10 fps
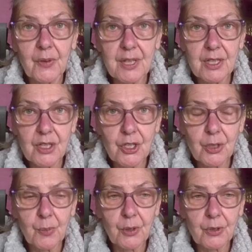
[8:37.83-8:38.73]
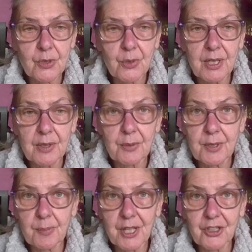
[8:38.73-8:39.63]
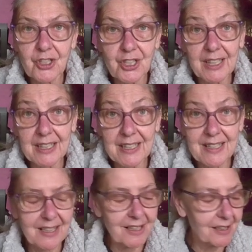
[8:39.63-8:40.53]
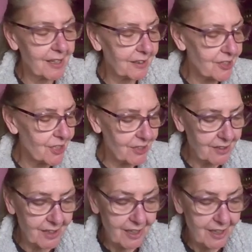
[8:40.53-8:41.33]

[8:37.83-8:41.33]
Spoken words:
these 2 books when he was mentioning his collection.